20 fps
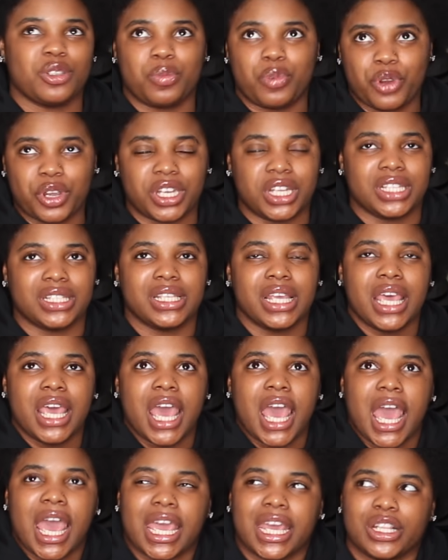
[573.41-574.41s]
the point is,
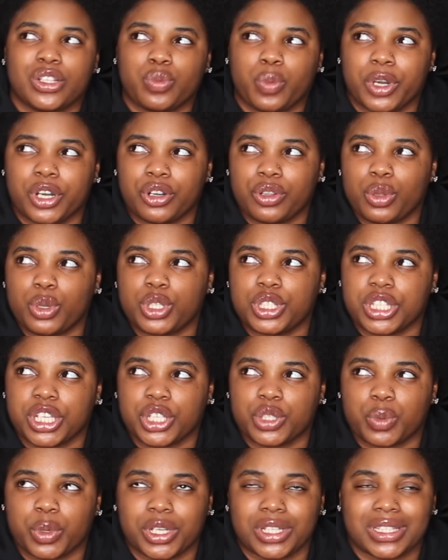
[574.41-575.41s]
it's one of those
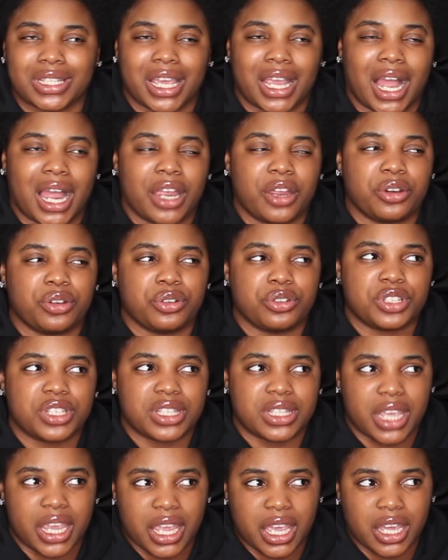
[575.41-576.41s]
things where it's like, I
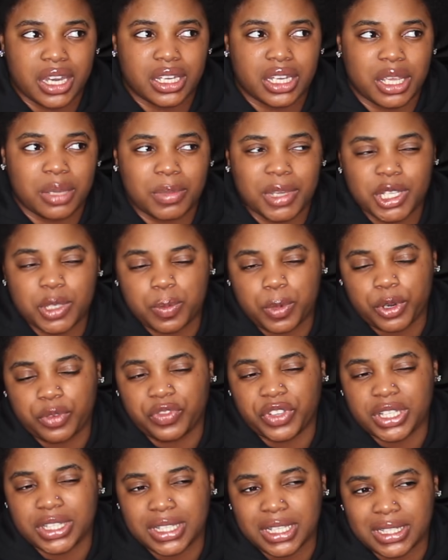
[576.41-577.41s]
understand, it makes
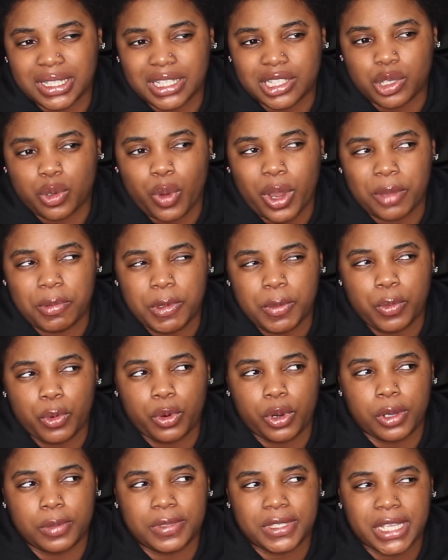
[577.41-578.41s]
perfect sense as to why people
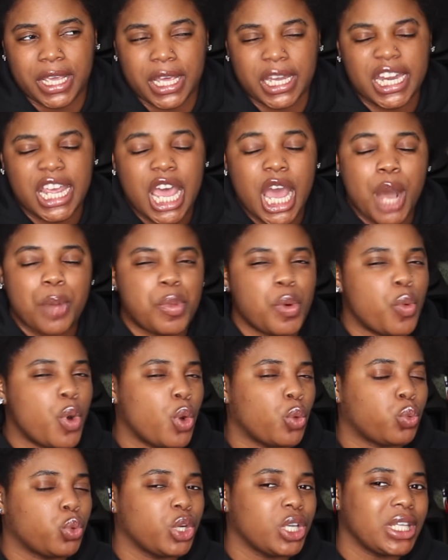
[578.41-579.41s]
were upset. But
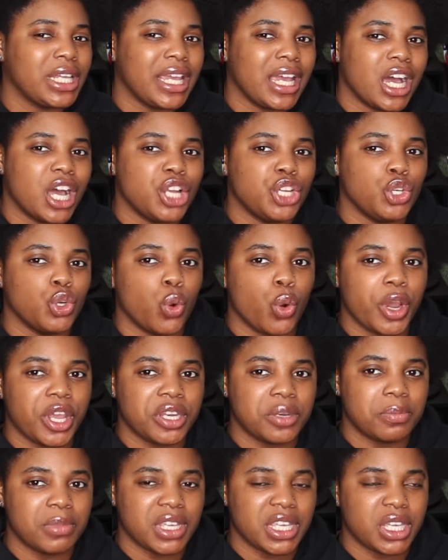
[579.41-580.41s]
what really
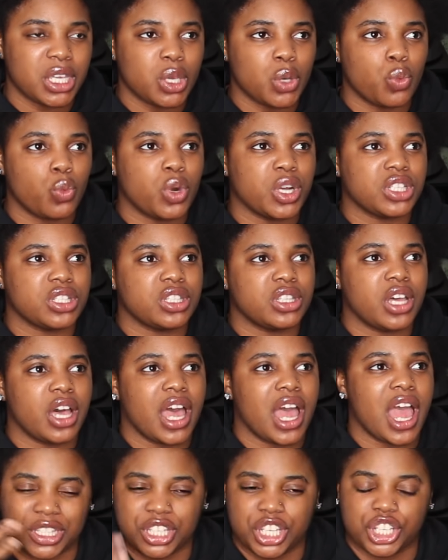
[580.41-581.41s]
annoyed me was the
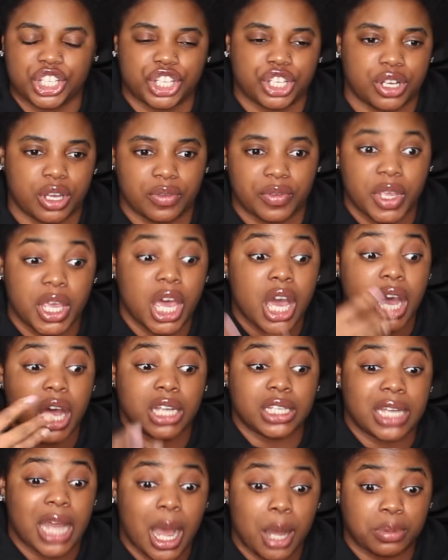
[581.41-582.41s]
petition of
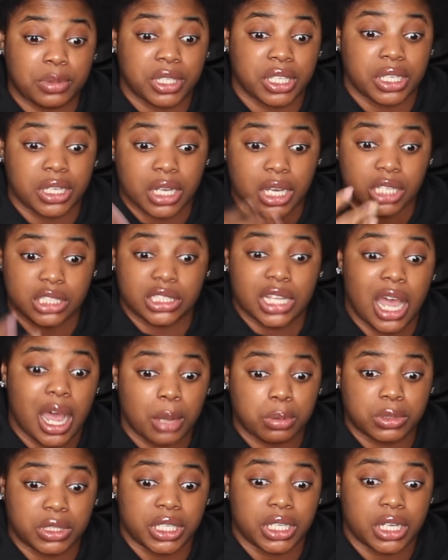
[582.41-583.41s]
adopted,
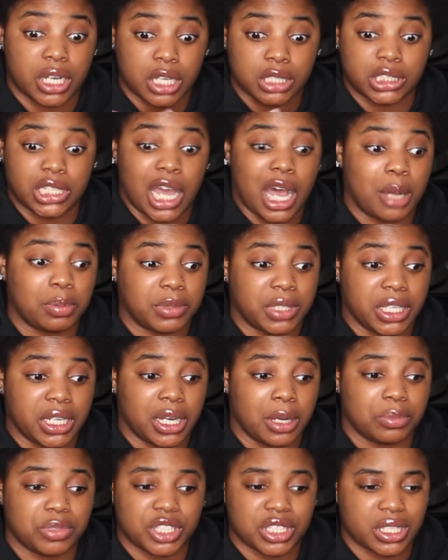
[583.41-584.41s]
adopted, adopted.
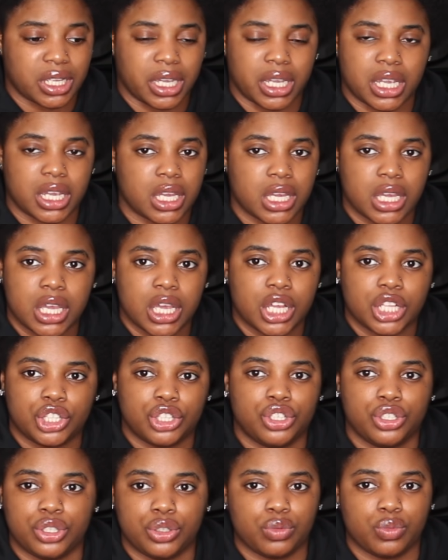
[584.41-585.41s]
And I'm just like,
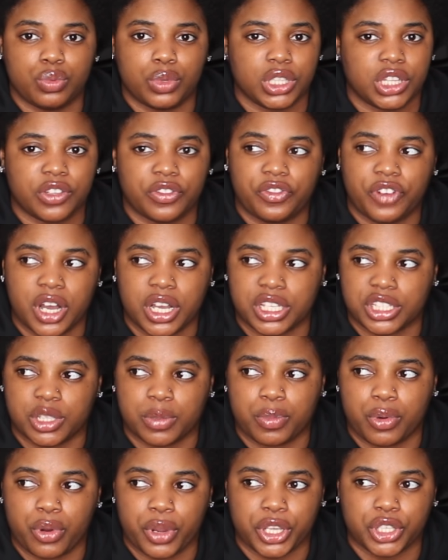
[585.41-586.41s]
what the fuck is the
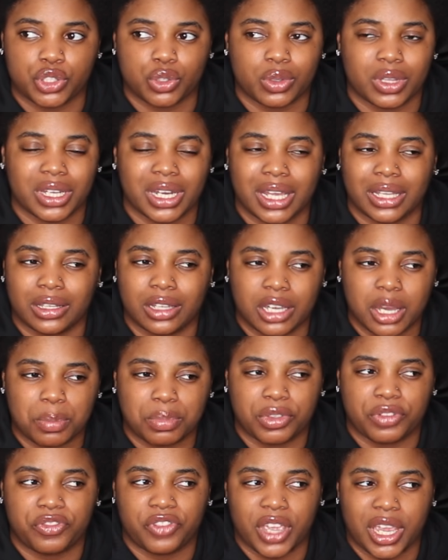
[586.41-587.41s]
point? So then I look
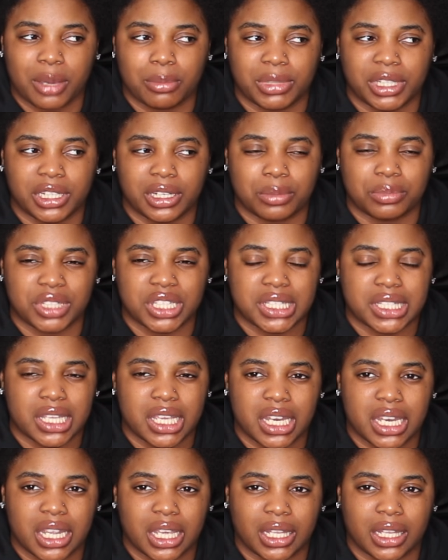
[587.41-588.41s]
up the family and I'm just
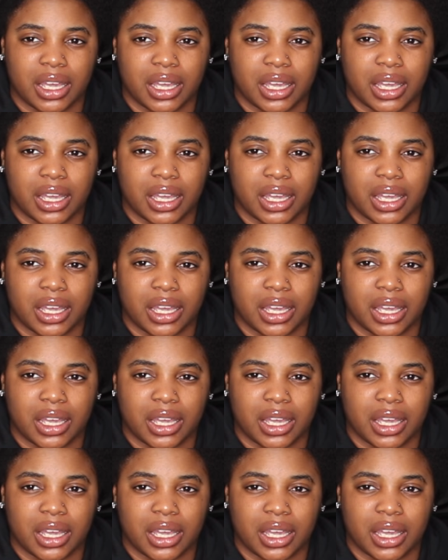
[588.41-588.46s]
sitting there